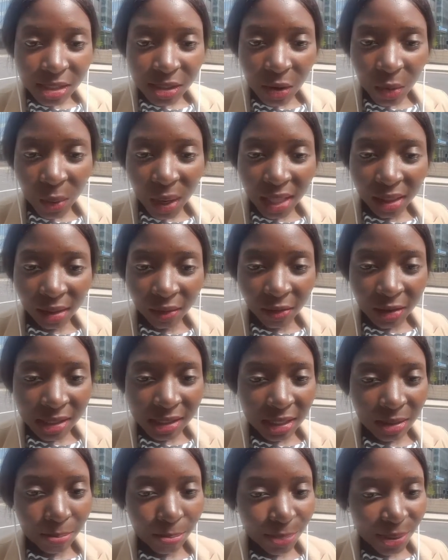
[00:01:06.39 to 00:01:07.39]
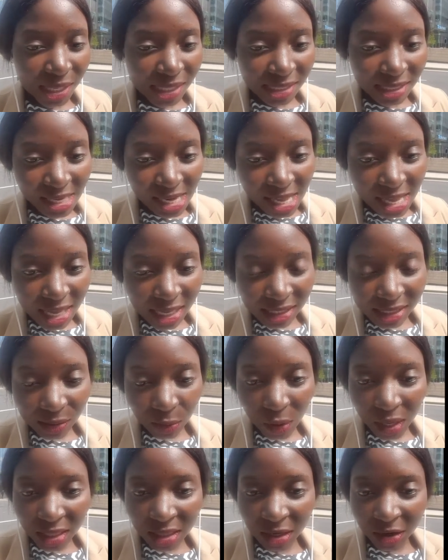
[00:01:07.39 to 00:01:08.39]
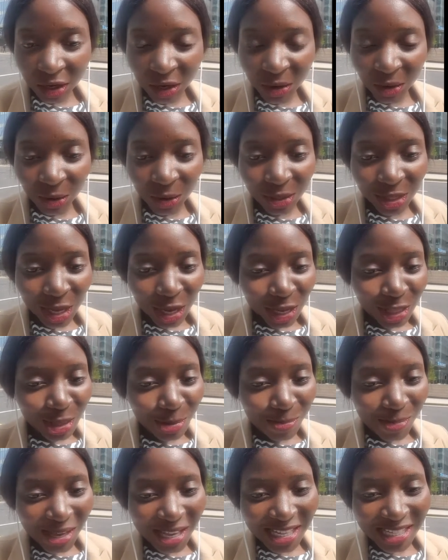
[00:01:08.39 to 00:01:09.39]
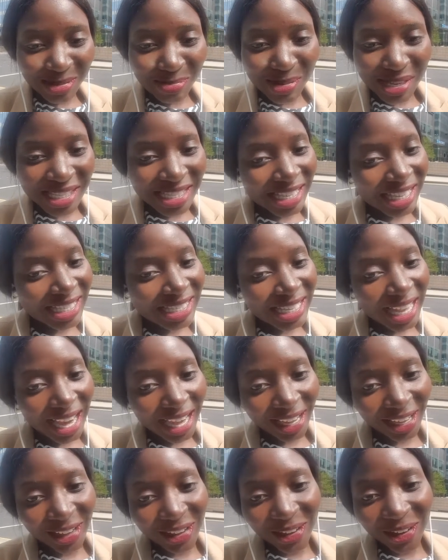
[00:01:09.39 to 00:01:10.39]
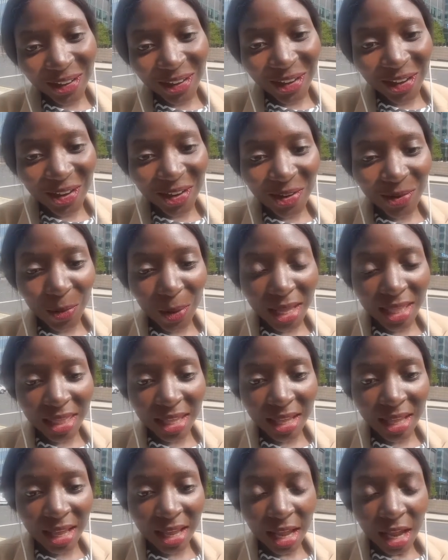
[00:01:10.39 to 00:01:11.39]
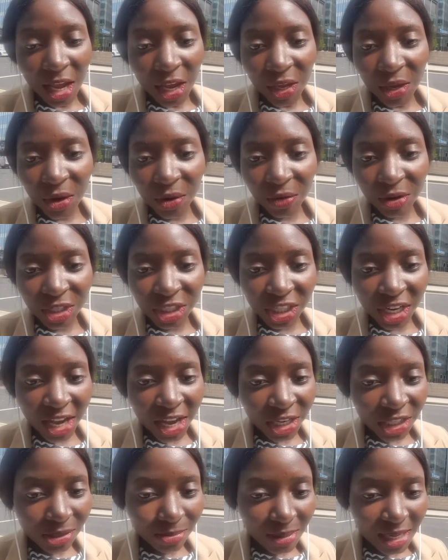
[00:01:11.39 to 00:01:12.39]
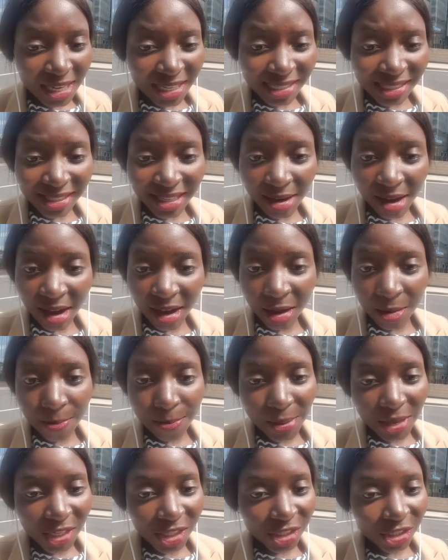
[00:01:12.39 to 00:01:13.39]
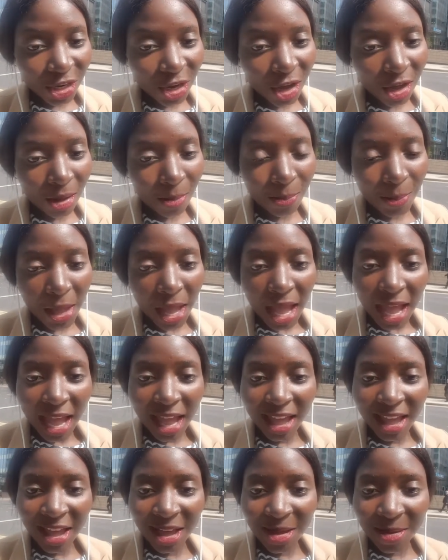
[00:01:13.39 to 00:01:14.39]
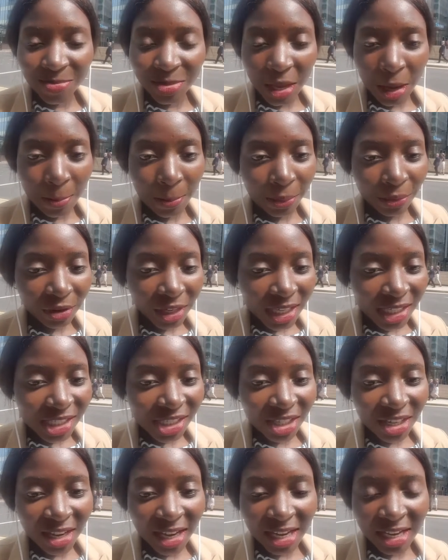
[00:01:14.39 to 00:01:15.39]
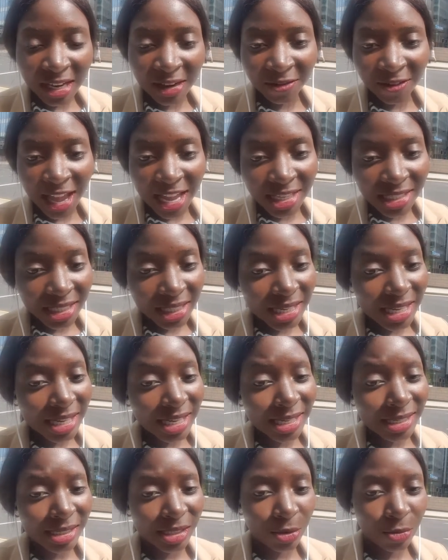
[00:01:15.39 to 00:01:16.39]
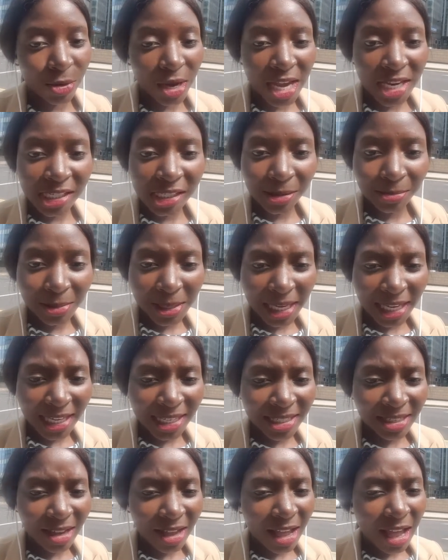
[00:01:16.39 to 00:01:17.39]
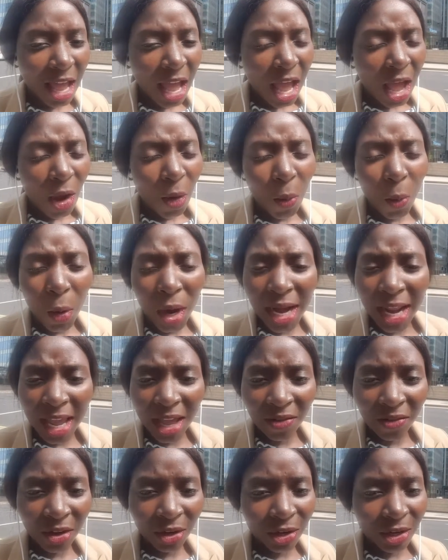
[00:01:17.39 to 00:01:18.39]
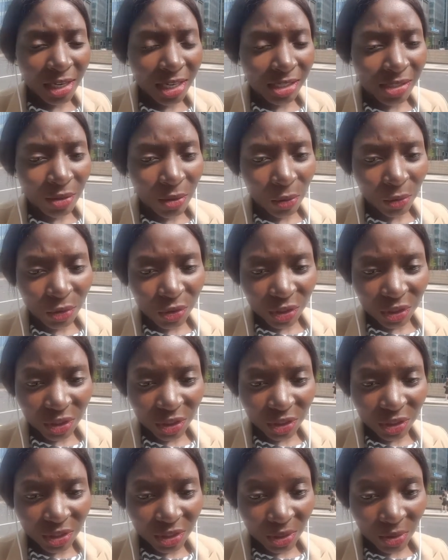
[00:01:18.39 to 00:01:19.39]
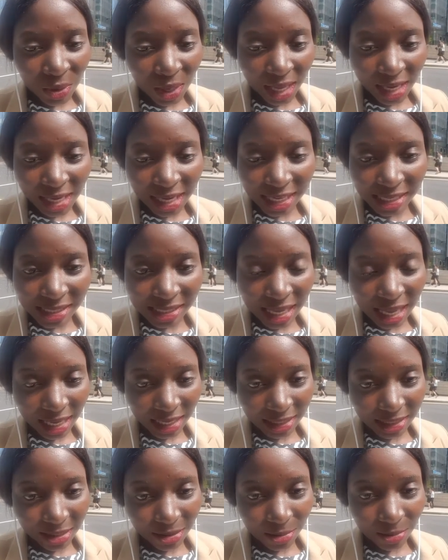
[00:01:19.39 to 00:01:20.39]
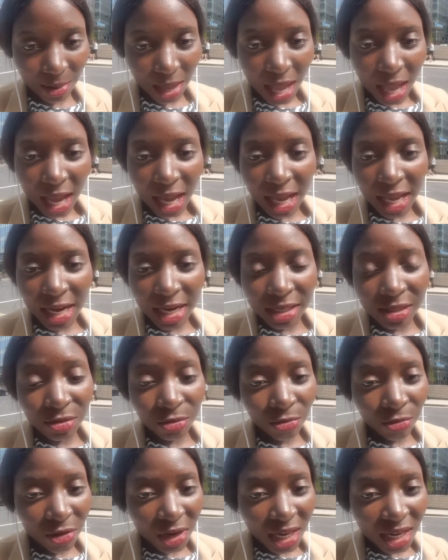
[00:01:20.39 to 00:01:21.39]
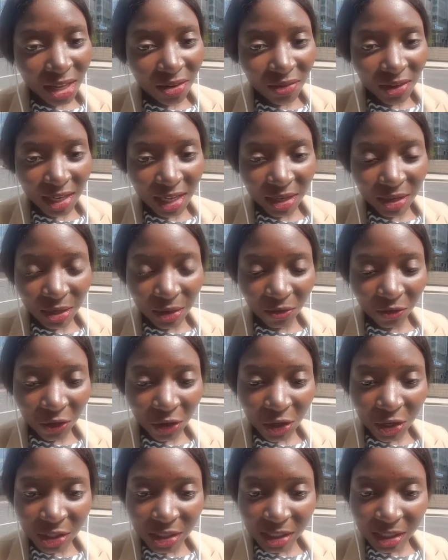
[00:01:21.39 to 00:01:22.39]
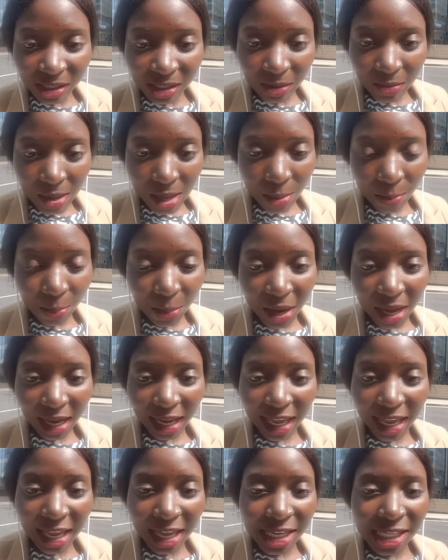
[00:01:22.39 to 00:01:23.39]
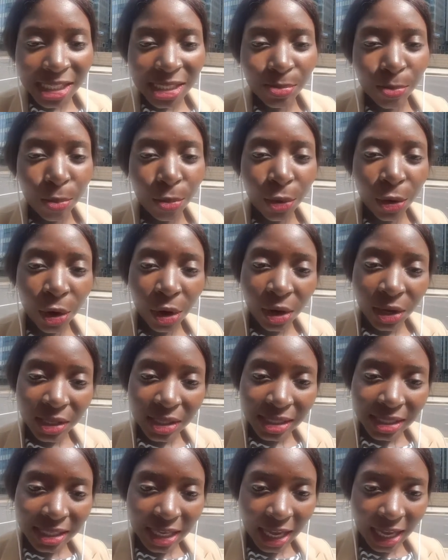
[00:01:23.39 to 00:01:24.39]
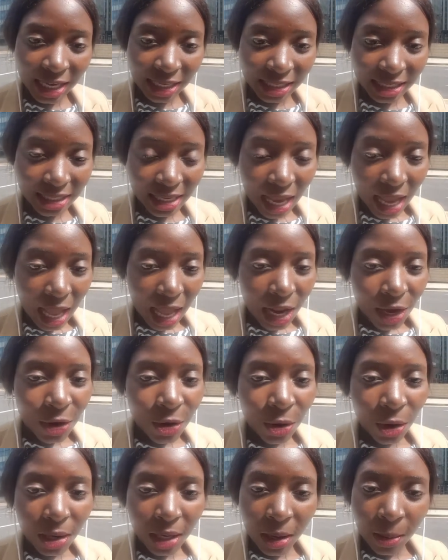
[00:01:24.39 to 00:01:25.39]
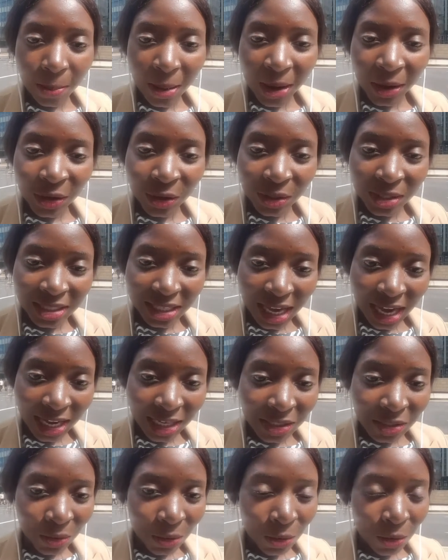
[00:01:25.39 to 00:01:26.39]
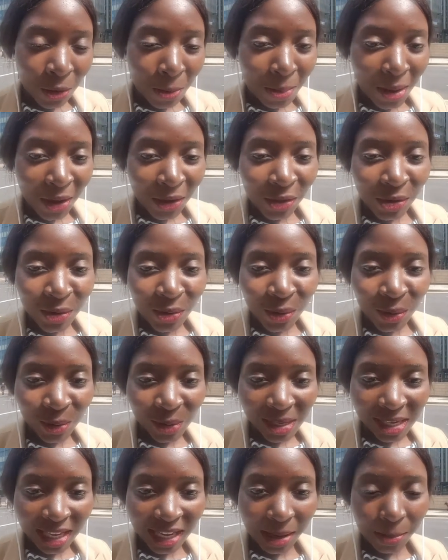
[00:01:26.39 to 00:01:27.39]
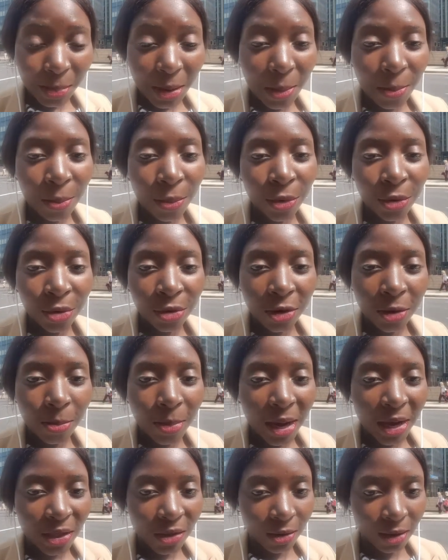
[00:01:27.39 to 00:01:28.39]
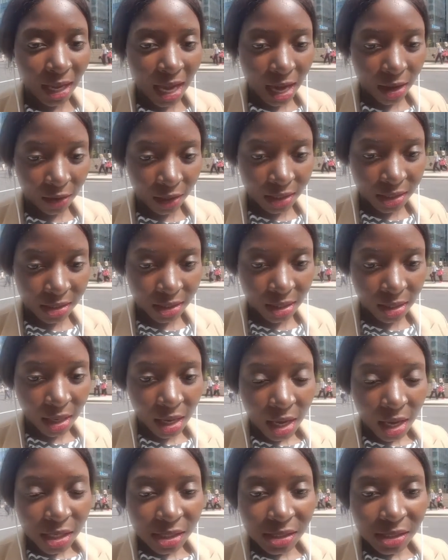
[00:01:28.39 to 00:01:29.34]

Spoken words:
So whether it's in business, whether you're the biggest business tycoon, whether you're a church minister, a bishop, a preacher, an evangelist, a worship leader, whatever God has called you to do in His kingdom, it is really good for you to do it. But He is more concerned not about your title or about your calling, but more about your character.